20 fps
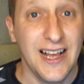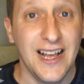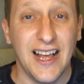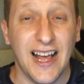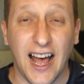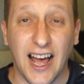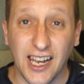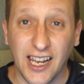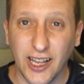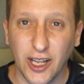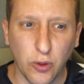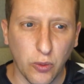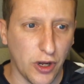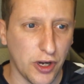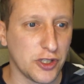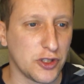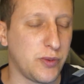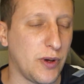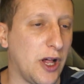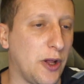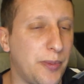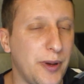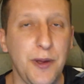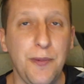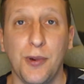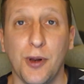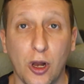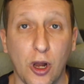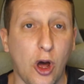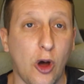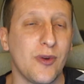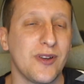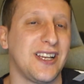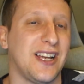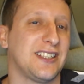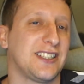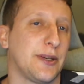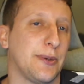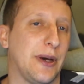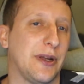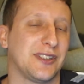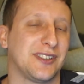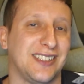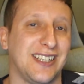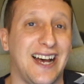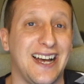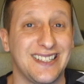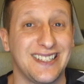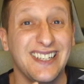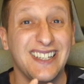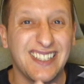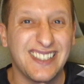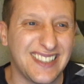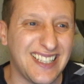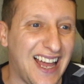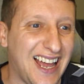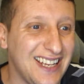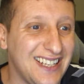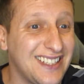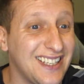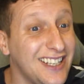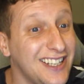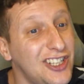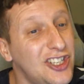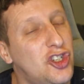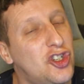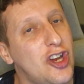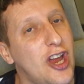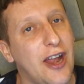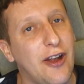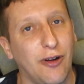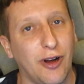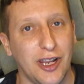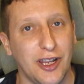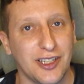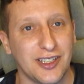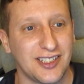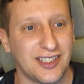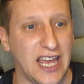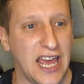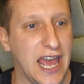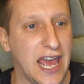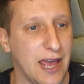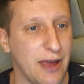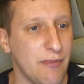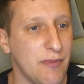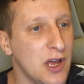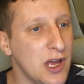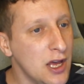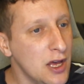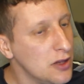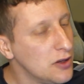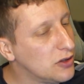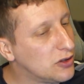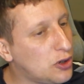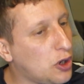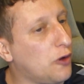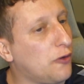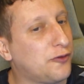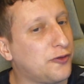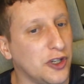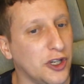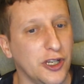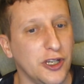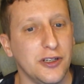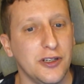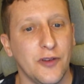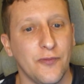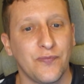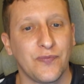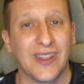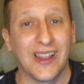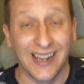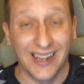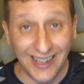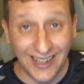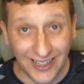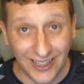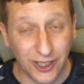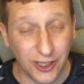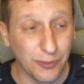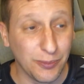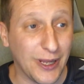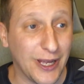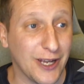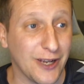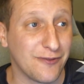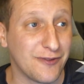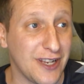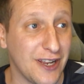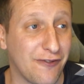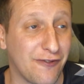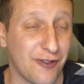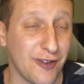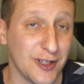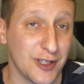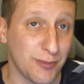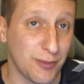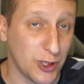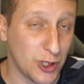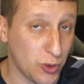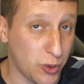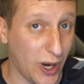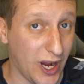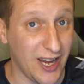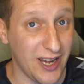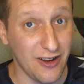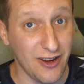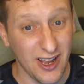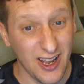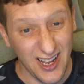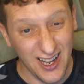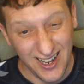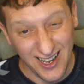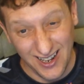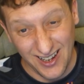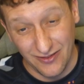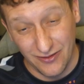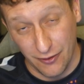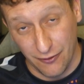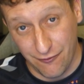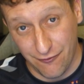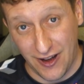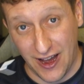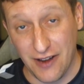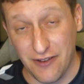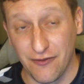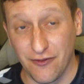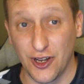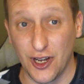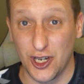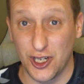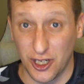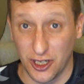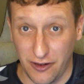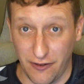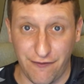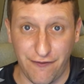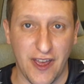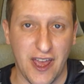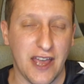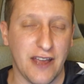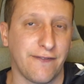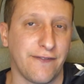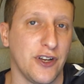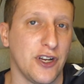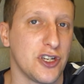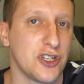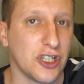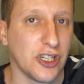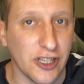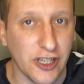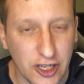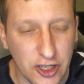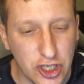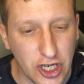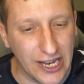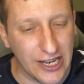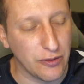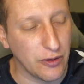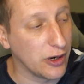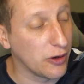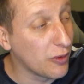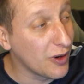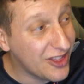A little one as well, people will always ask about the sizing. The sizing is generally the same. There's often a little bit of difference between the fan version, the fake version, and the genuine. And with